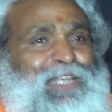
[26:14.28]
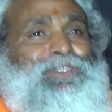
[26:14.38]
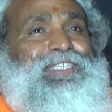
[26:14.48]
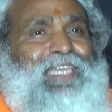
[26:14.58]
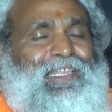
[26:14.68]
you
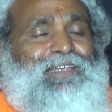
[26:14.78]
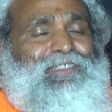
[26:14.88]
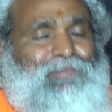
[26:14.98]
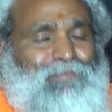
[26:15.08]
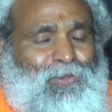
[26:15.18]
see
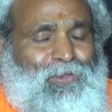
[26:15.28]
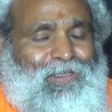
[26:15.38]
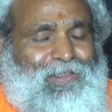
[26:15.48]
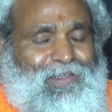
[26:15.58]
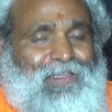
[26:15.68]
the
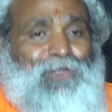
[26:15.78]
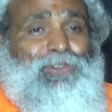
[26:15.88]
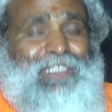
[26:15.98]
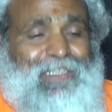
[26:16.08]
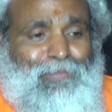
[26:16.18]
moon, you
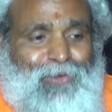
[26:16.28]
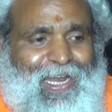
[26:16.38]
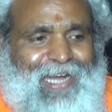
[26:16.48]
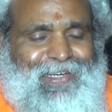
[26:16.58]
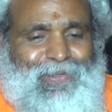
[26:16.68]
see the
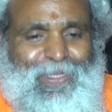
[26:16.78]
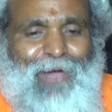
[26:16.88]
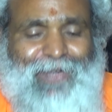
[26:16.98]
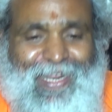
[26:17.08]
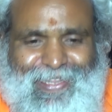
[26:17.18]
moonlight
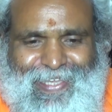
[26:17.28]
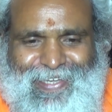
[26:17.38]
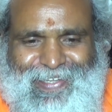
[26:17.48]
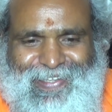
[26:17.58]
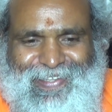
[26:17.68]
without
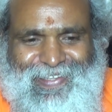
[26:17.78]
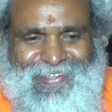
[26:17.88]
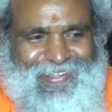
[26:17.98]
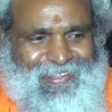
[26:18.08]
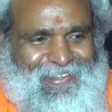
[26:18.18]
anything.
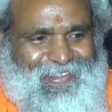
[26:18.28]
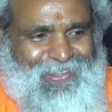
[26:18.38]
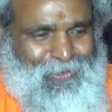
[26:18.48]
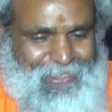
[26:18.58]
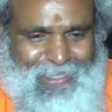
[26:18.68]

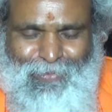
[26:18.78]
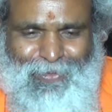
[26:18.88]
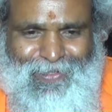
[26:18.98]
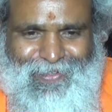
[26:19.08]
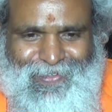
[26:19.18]
You see the
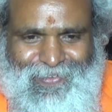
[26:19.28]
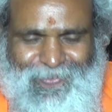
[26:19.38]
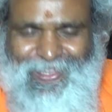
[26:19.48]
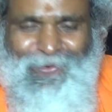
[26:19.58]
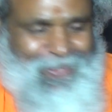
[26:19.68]
moon
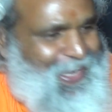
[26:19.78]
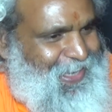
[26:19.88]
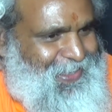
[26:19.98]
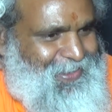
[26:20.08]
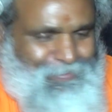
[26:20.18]
without
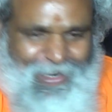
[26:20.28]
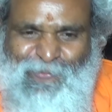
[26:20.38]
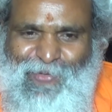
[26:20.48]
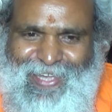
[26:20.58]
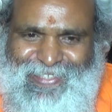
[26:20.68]
any
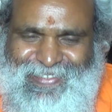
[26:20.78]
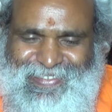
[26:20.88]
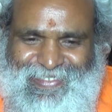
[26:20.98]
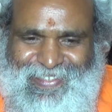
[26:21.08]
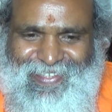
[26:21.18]

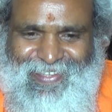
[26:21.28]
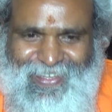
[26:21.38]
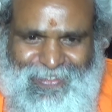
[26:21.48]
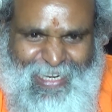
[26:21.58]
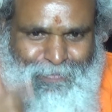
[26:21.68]
modifications.
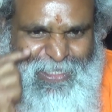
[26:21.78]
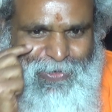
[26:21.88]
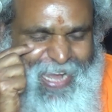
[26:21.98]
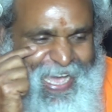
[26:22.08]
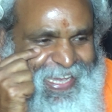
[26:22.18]
So that means
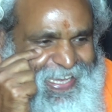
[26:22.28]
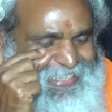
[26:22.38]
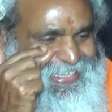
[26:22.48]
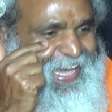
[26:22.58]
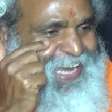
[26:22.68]
your
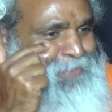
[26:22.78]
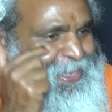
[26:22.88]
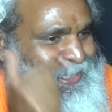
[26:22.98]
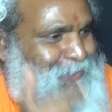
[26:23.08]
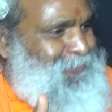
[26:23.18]
eyes are
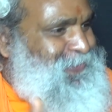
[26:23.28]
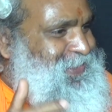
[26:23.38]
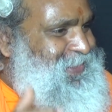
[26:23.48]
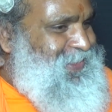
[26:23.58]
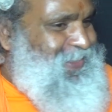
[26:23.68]
being used.